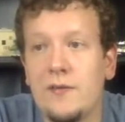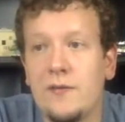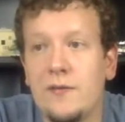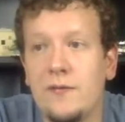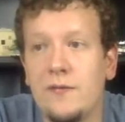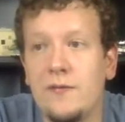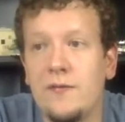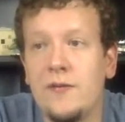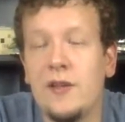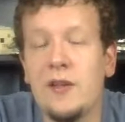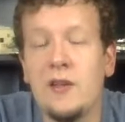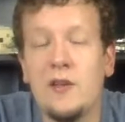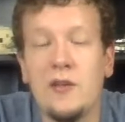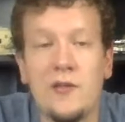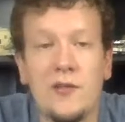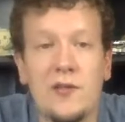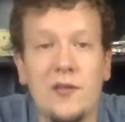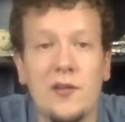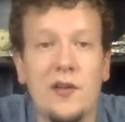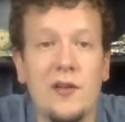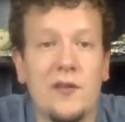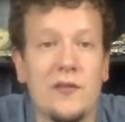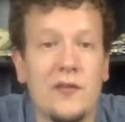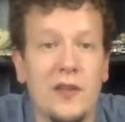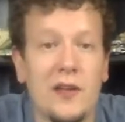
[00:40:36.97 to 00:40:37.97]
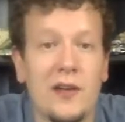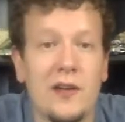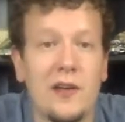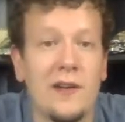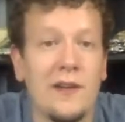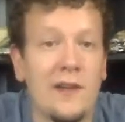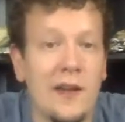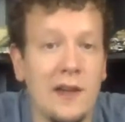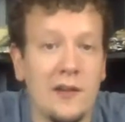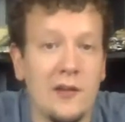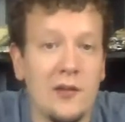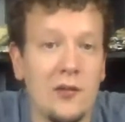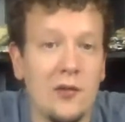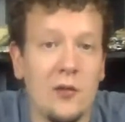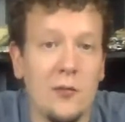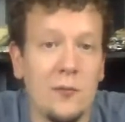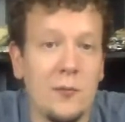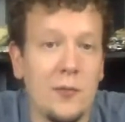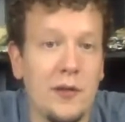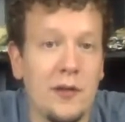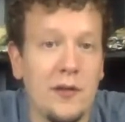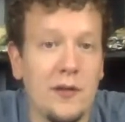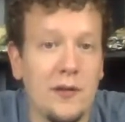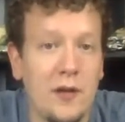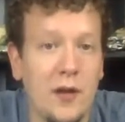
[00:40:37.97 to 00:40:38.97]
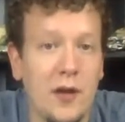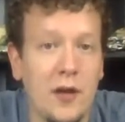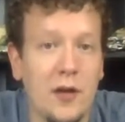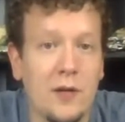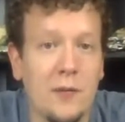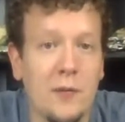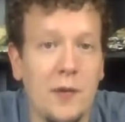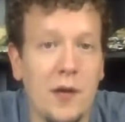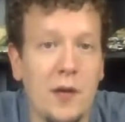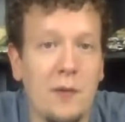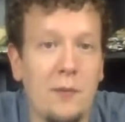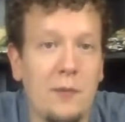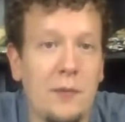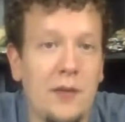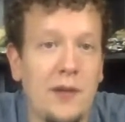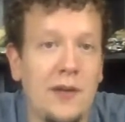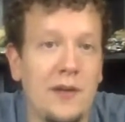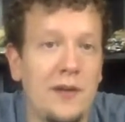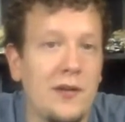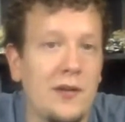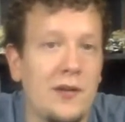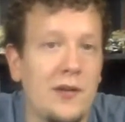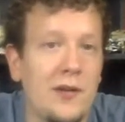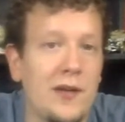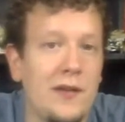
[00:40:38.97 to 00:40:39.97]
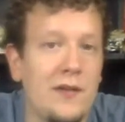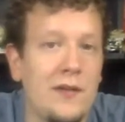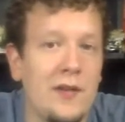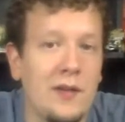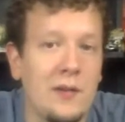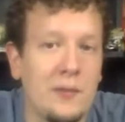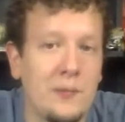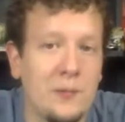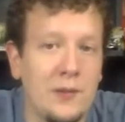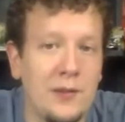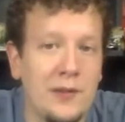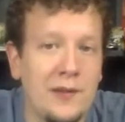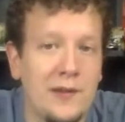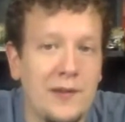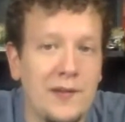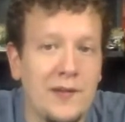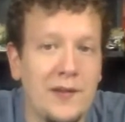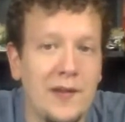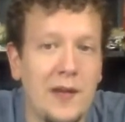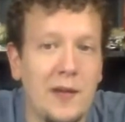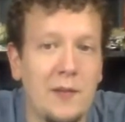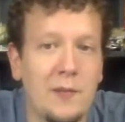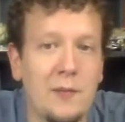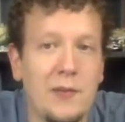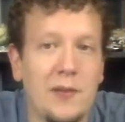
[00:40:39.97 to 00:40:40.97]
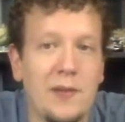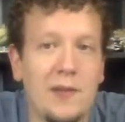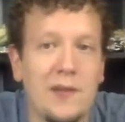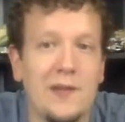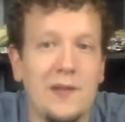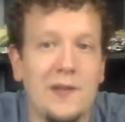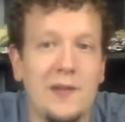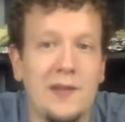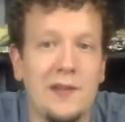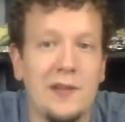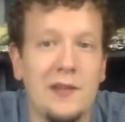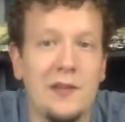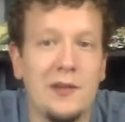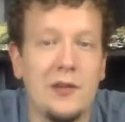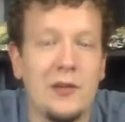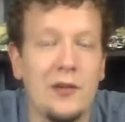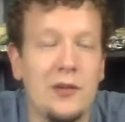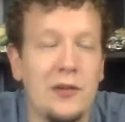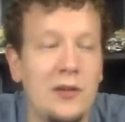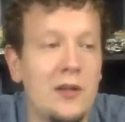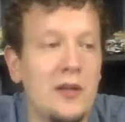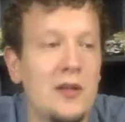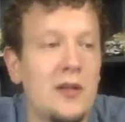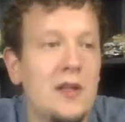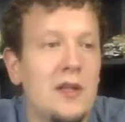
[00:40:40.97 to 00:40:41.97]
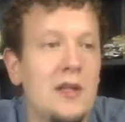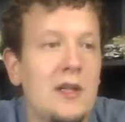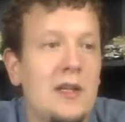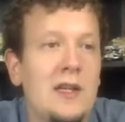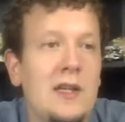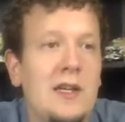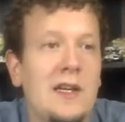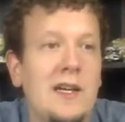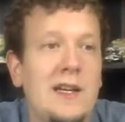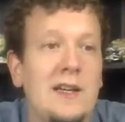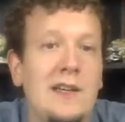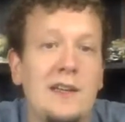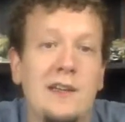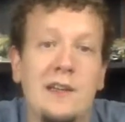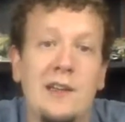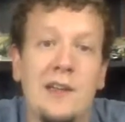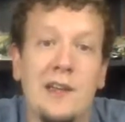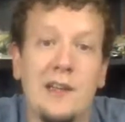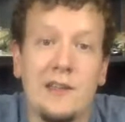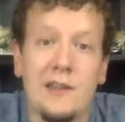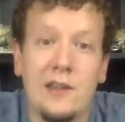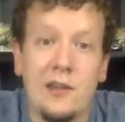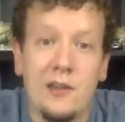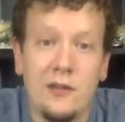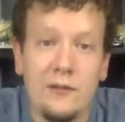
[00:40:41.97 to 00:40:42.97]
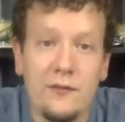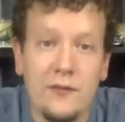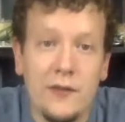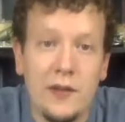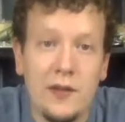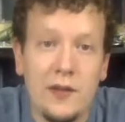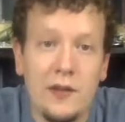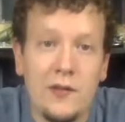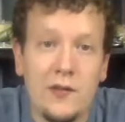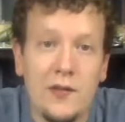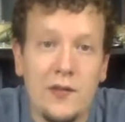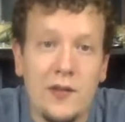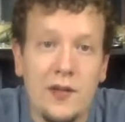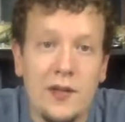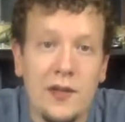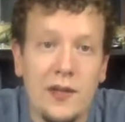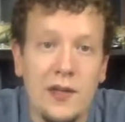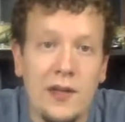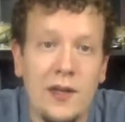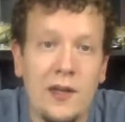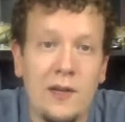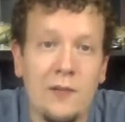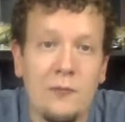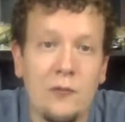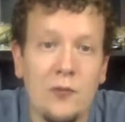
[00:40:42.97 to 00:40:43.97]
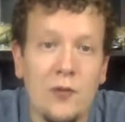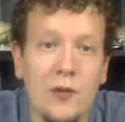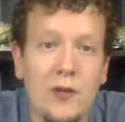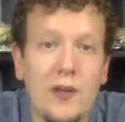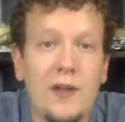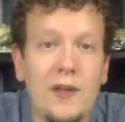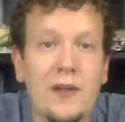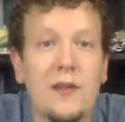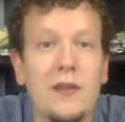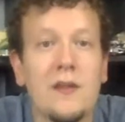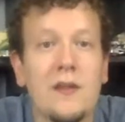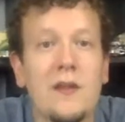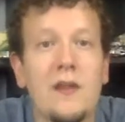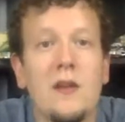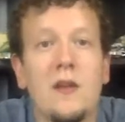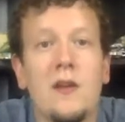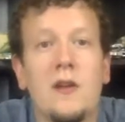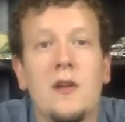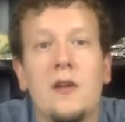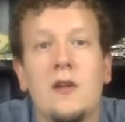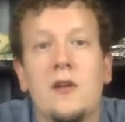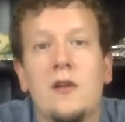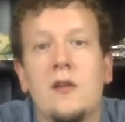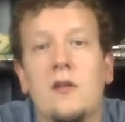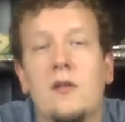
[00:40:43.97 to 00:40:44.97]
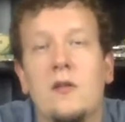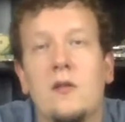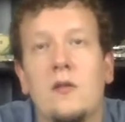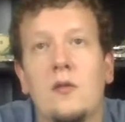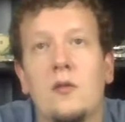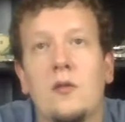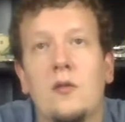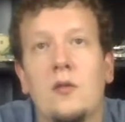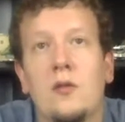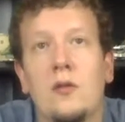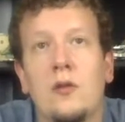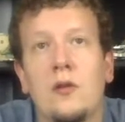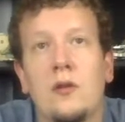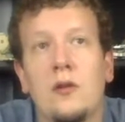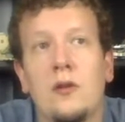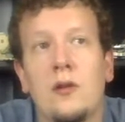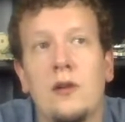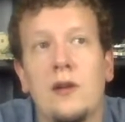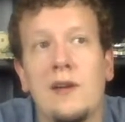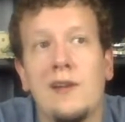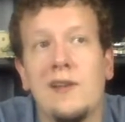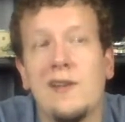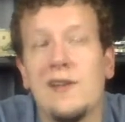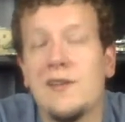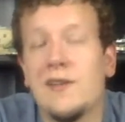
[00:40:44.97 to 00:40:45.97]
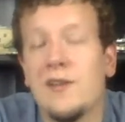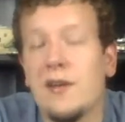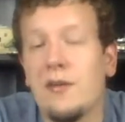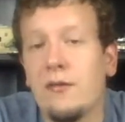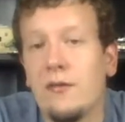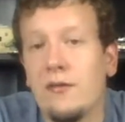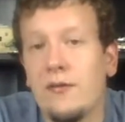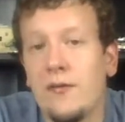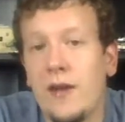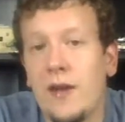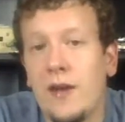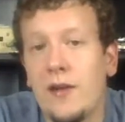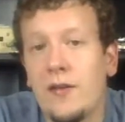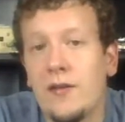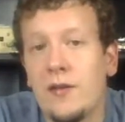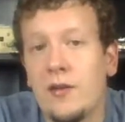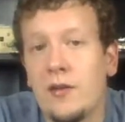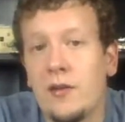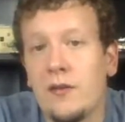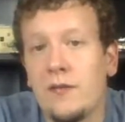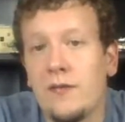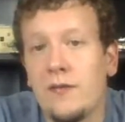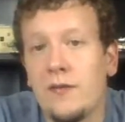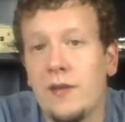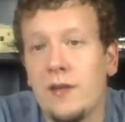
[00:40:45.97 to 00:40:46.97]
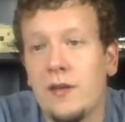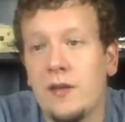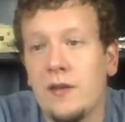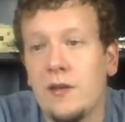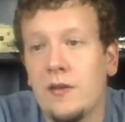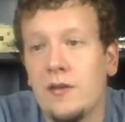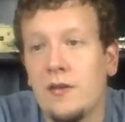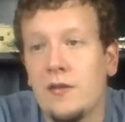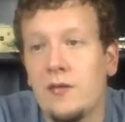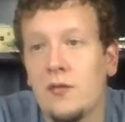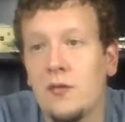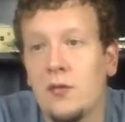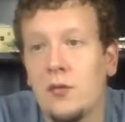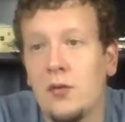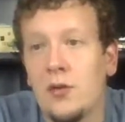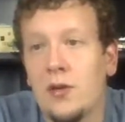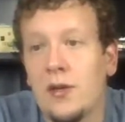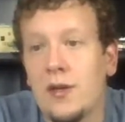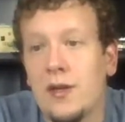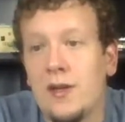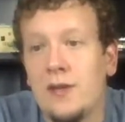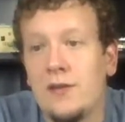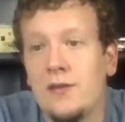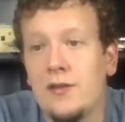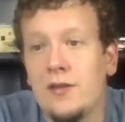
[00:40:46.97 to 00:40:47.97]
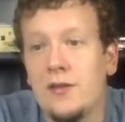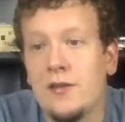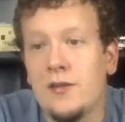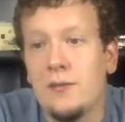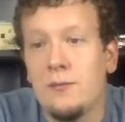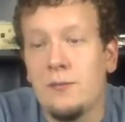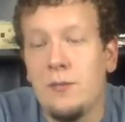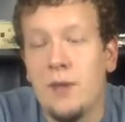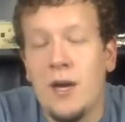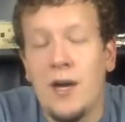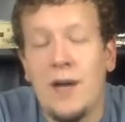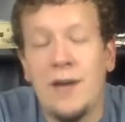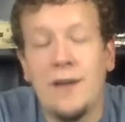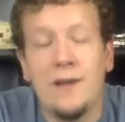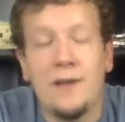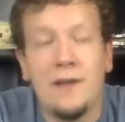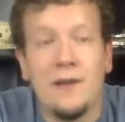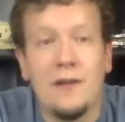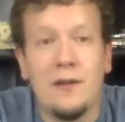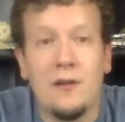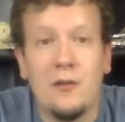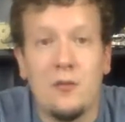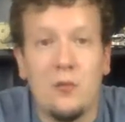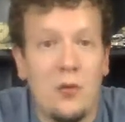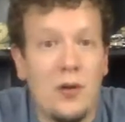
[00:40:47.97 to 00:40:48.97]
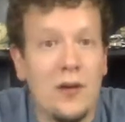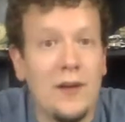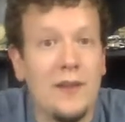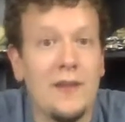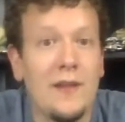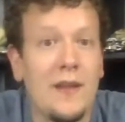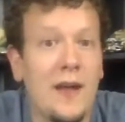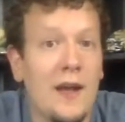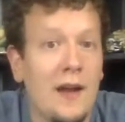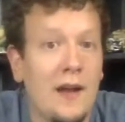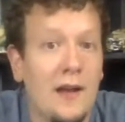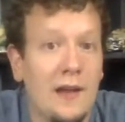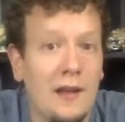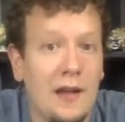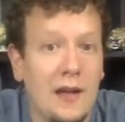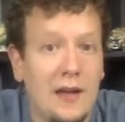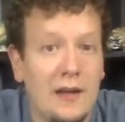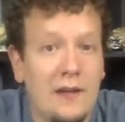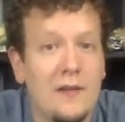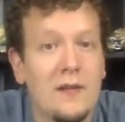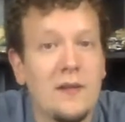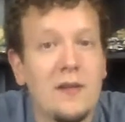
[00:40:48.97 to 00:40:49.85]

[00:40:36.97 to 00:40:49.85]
figures of that I'd like to open and talk about, but I don't have the complete set because either I didn't like the other figures that it came with, or I just never found the other figures, or I just bought the one that I like.